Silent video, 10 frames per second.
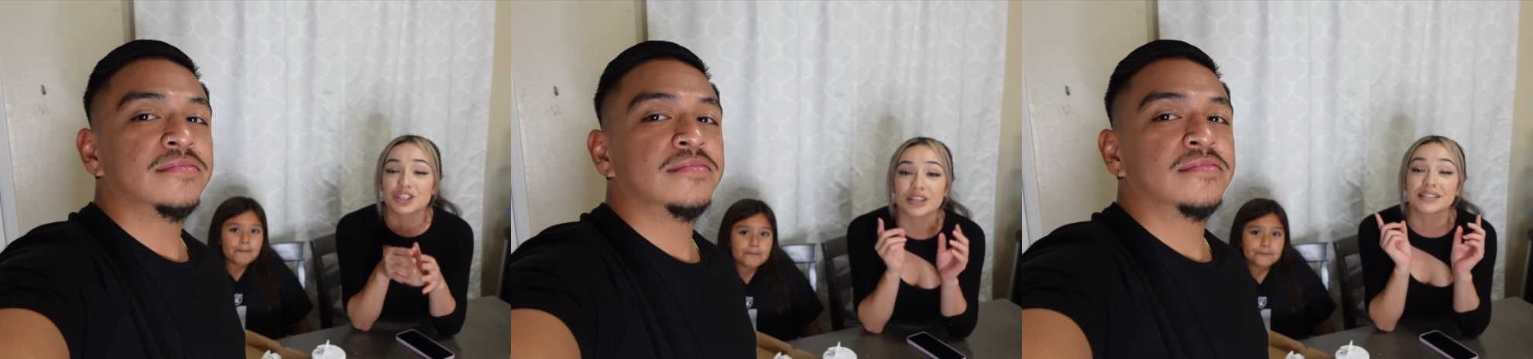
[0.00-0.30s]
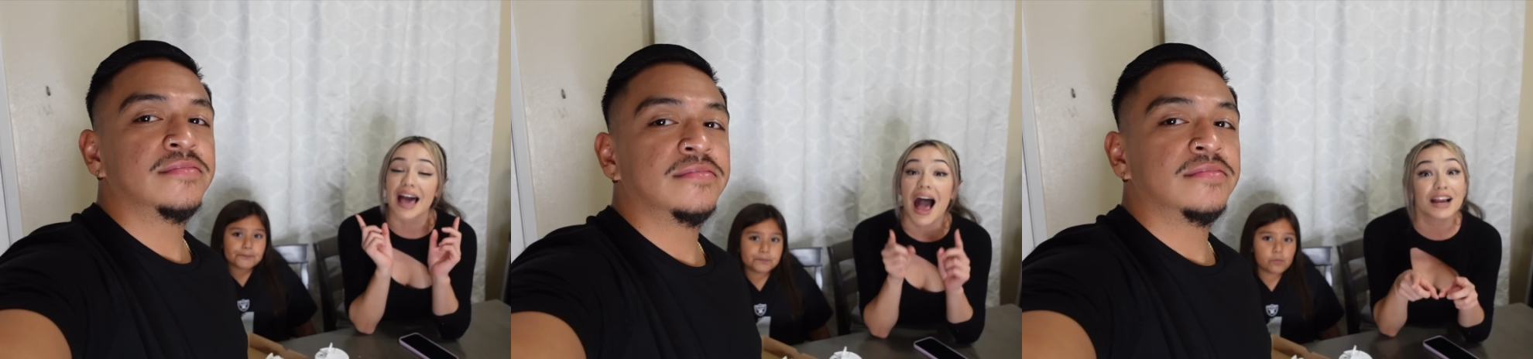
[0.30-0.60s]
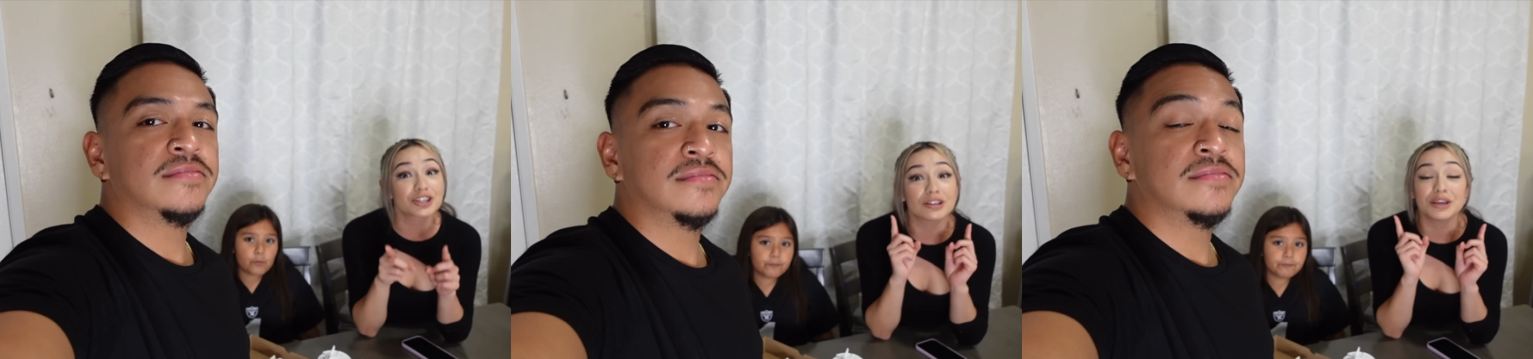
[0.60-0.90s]
Speaker 1: She is
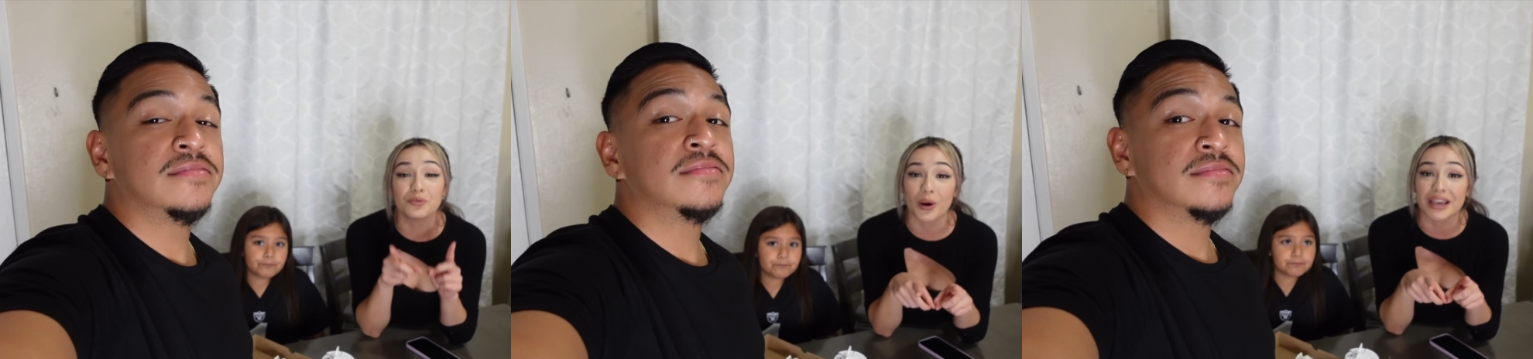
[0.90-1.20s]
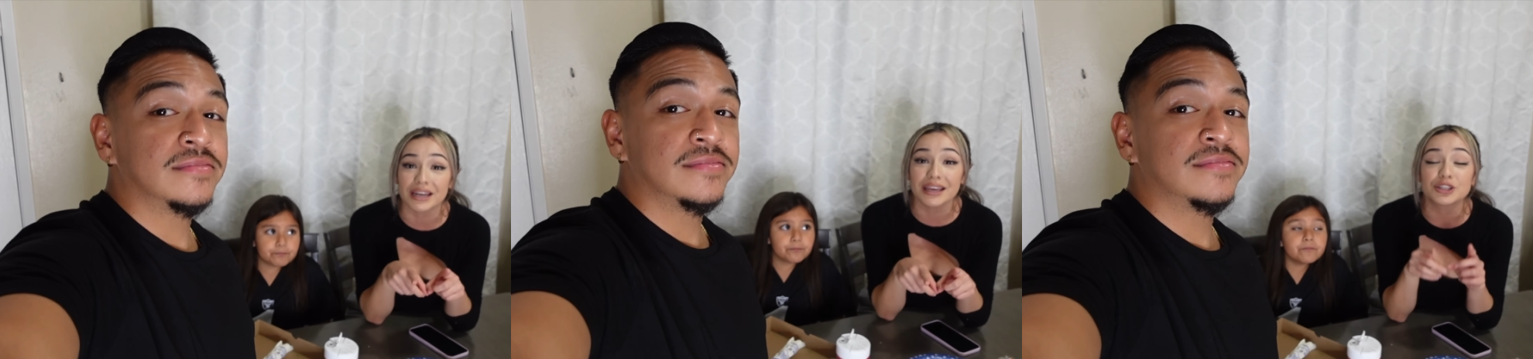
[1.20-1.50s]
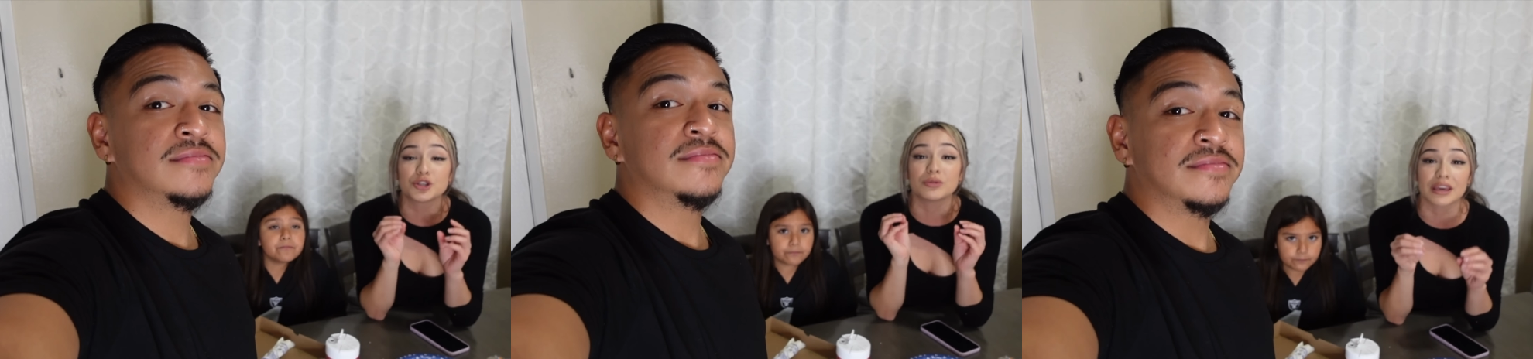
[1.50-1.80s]
actually
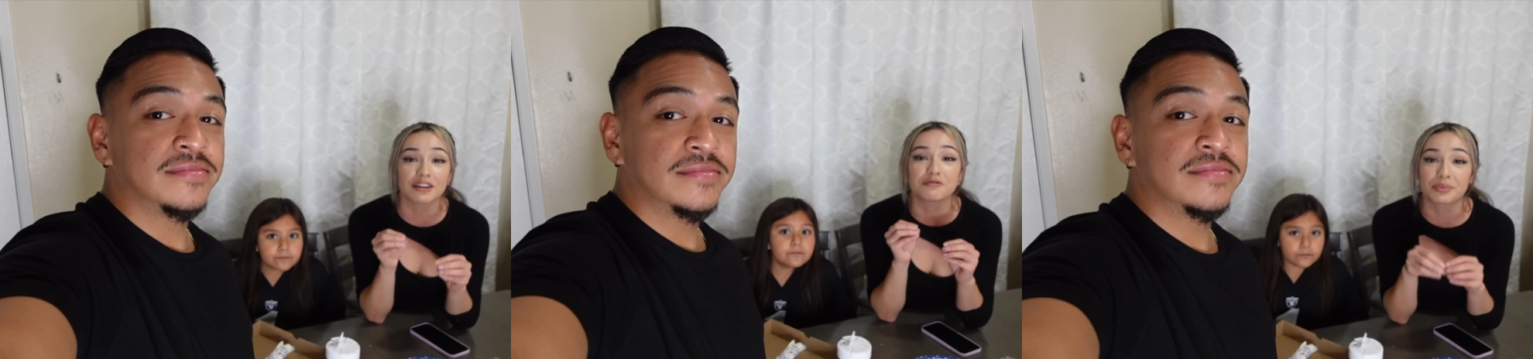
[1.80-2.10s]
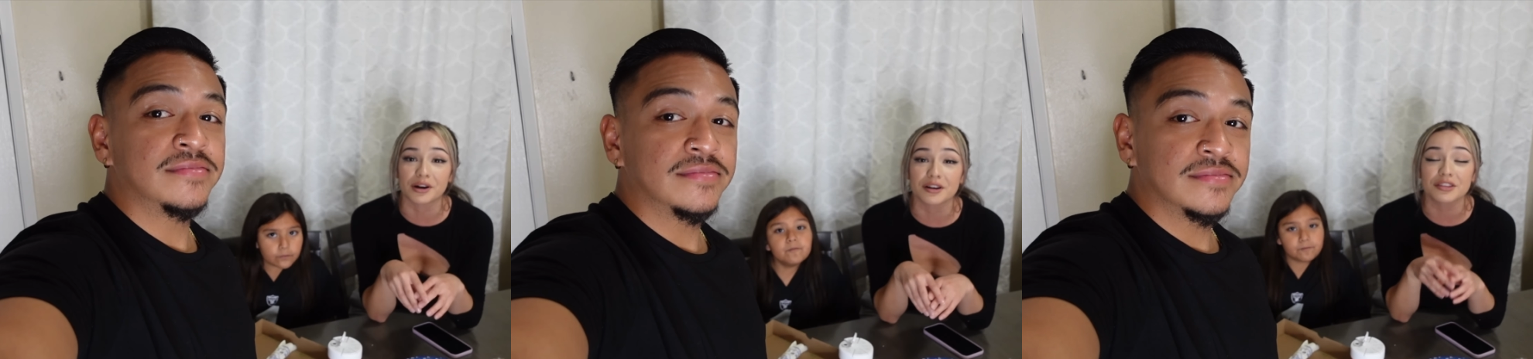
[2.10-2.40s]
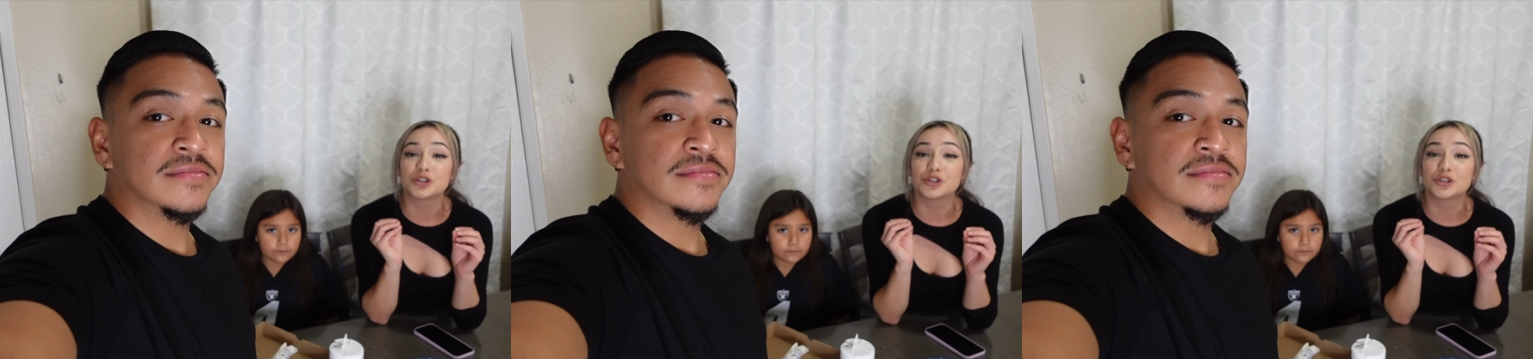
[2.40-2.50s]
waiting to give birth